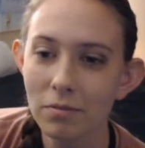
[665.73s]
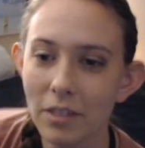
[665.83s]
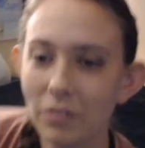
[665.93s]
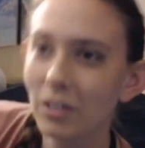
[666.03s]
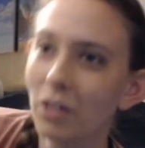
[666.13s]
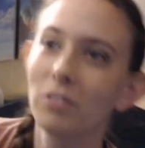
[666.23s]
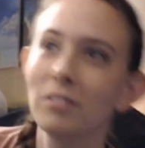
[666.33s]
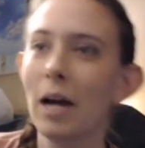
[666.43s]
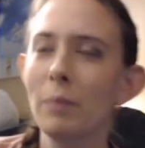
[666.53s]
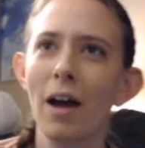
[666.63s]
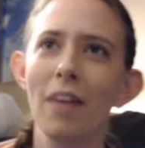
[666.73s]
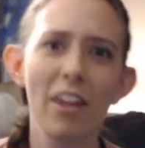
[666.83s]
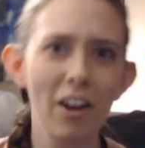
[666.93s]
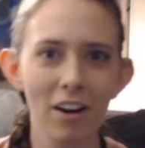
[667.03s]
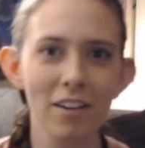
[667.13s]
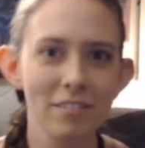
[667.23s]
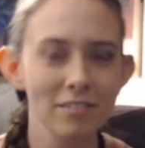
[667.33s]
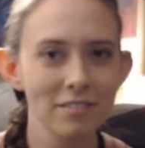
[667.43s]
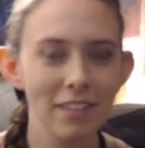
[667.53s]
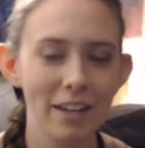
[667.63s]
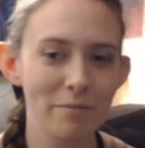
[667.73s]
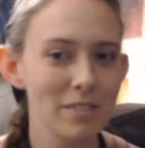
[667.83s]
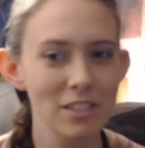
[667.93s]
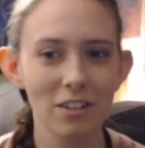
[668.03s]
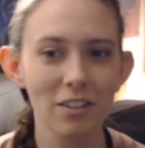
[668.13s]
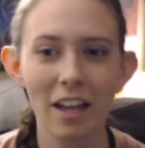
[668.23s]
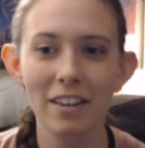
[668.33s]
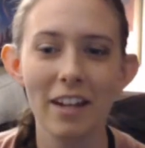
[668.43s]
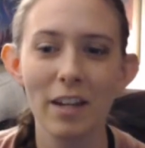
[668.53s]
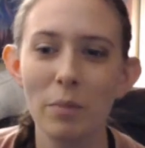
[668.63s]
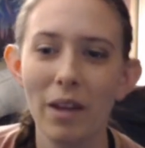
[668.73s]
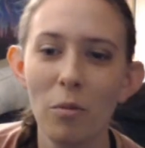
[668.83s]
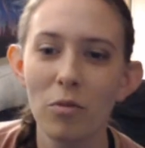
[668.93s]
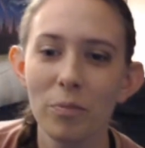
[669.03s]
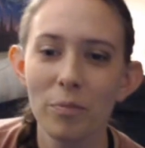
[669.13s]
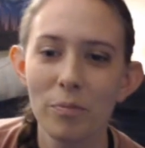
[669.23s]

Even though I'm not there, I'm still glad that I could be helpful.